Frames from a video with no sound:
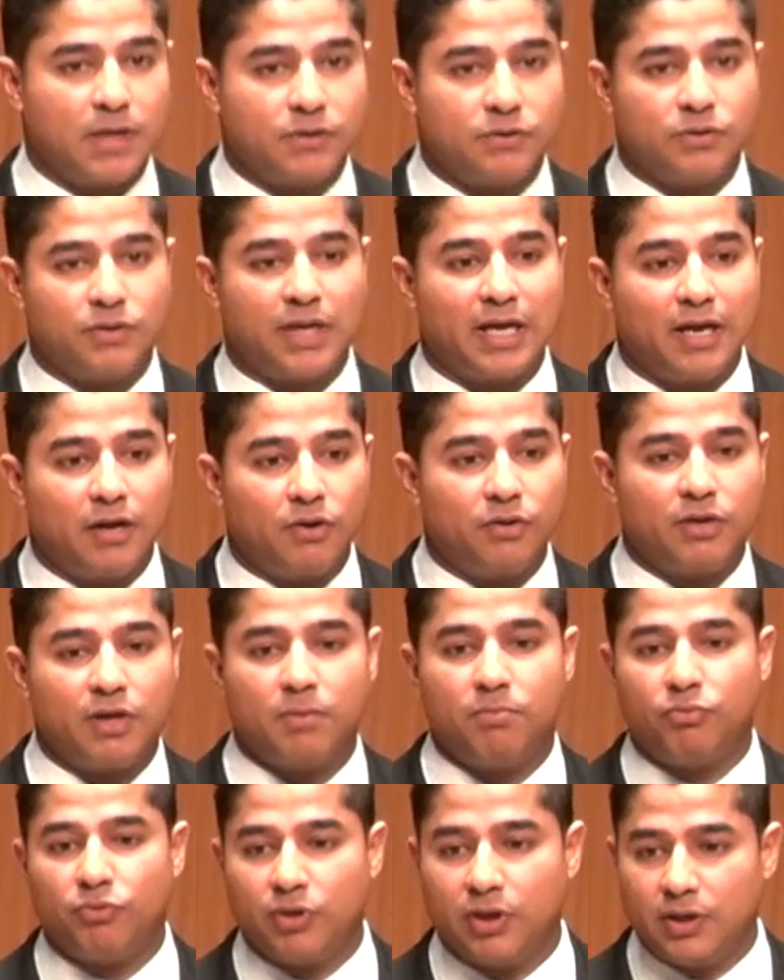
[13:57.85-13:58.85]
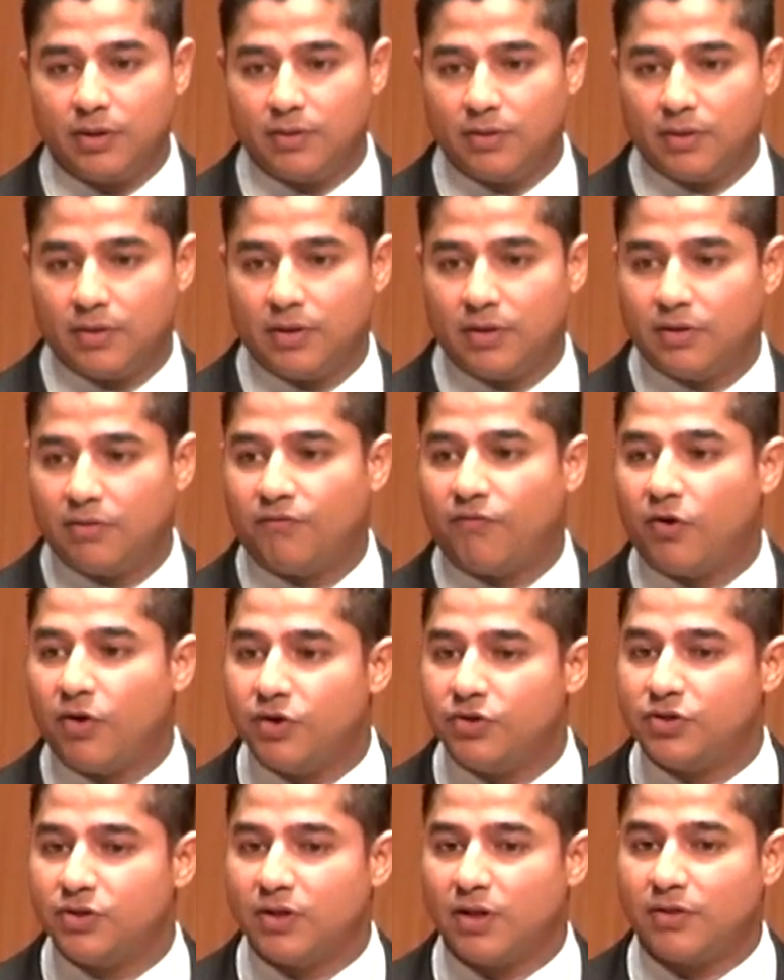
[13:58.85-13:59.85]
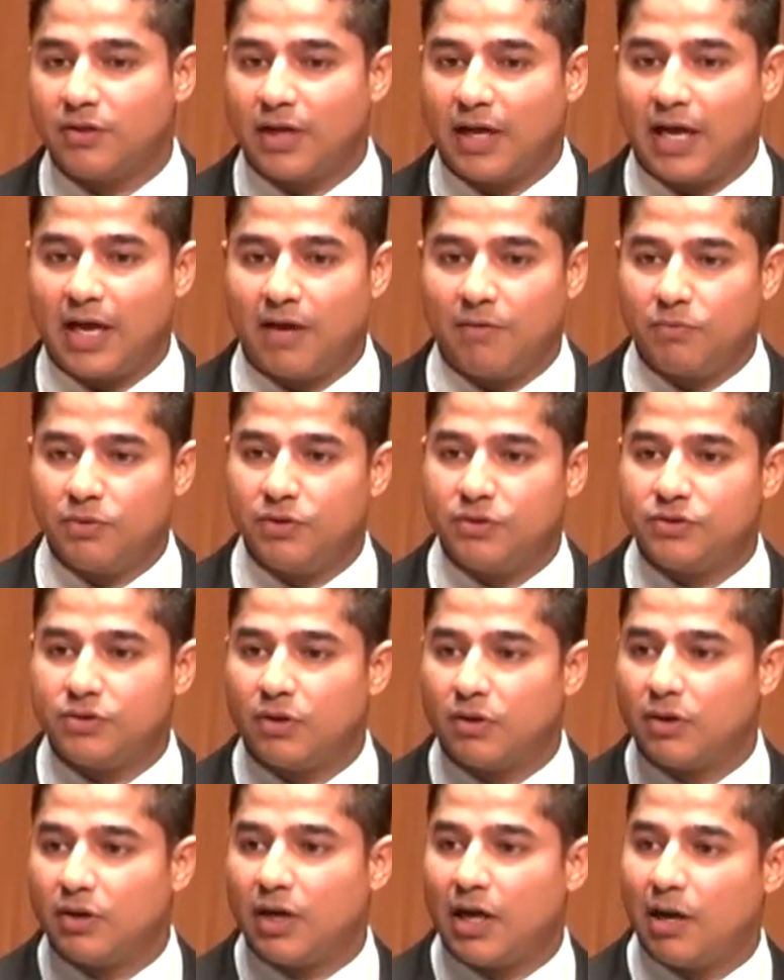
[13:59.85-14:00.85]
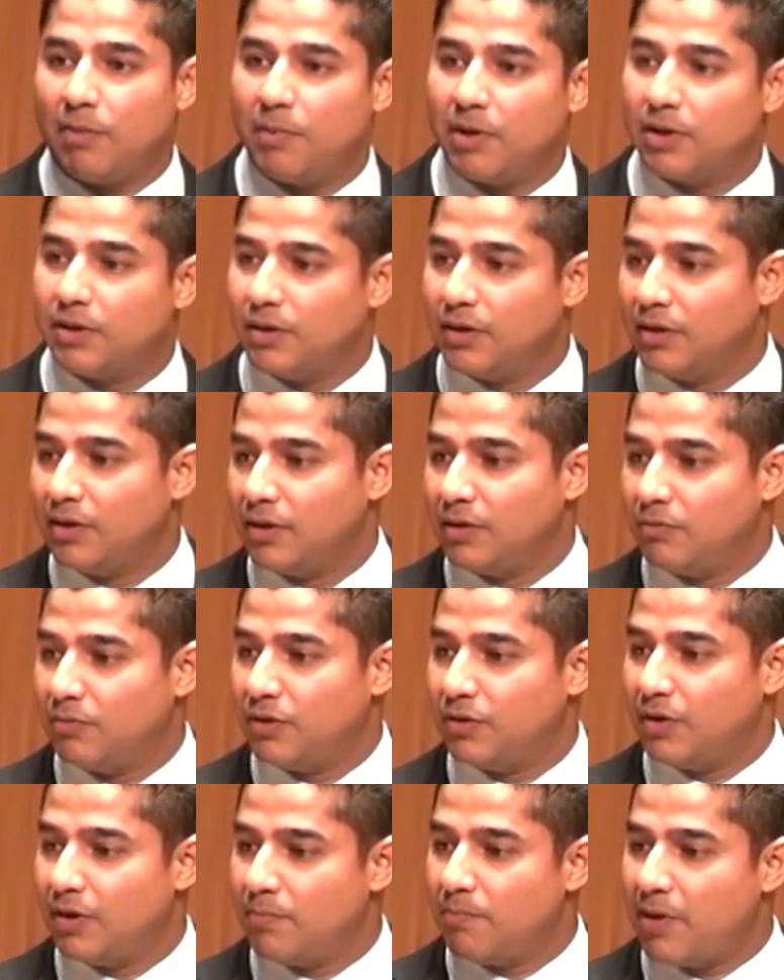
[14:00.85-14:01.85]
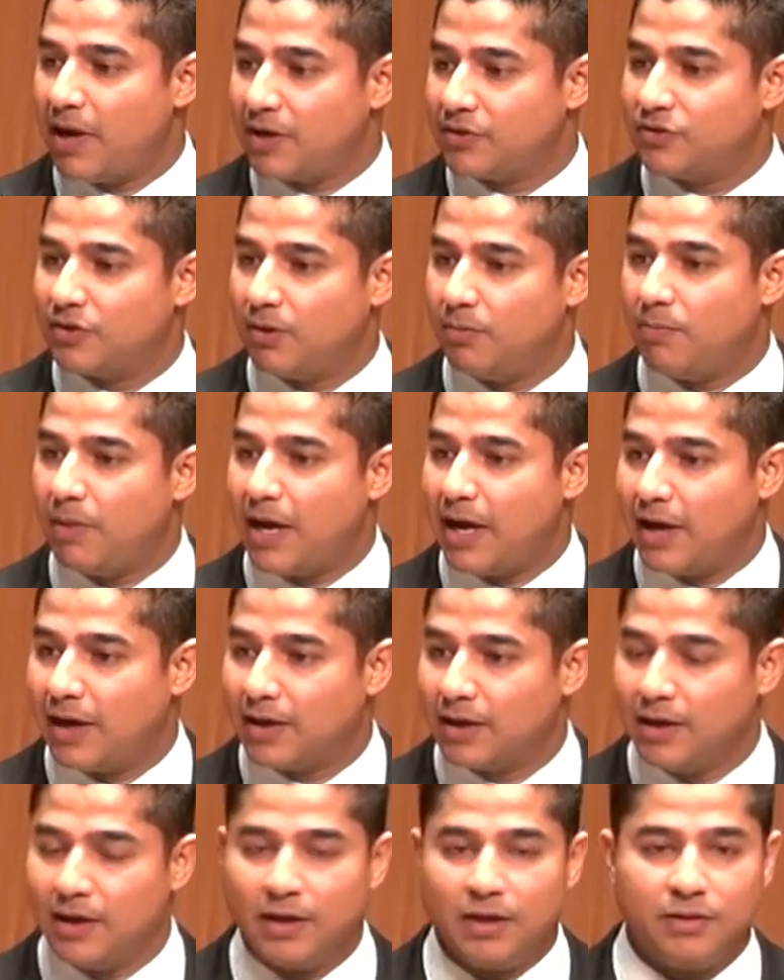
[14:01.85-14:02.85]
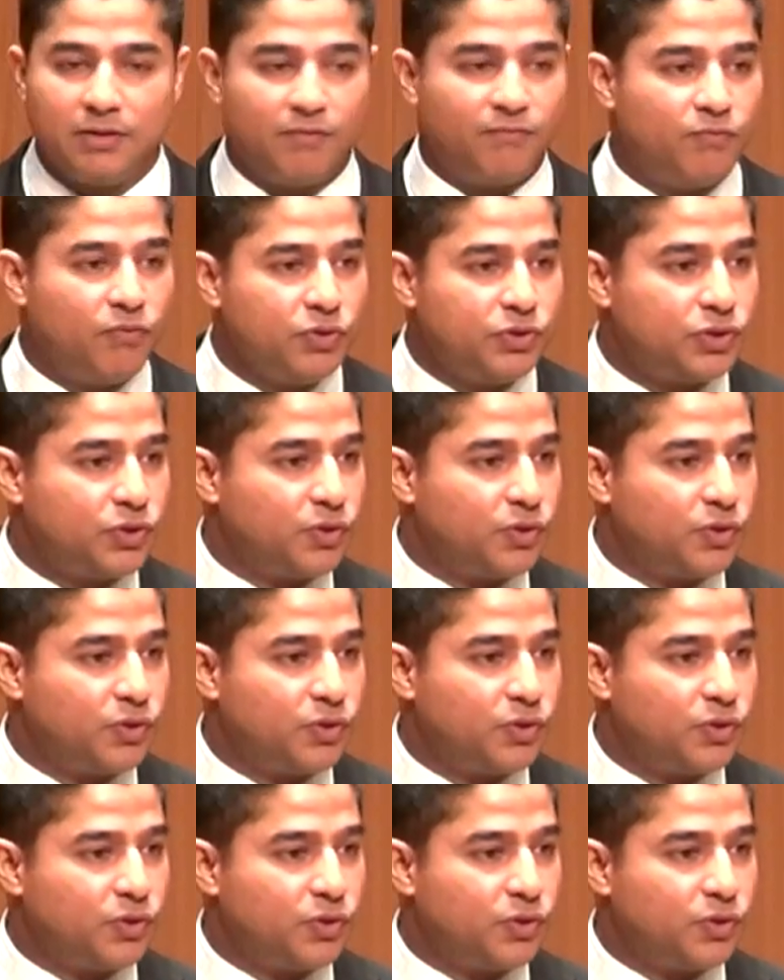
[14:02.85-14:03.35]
So the air they breathe, the furniture that they have, whether it's ergonomic, whether it impacts their back, the food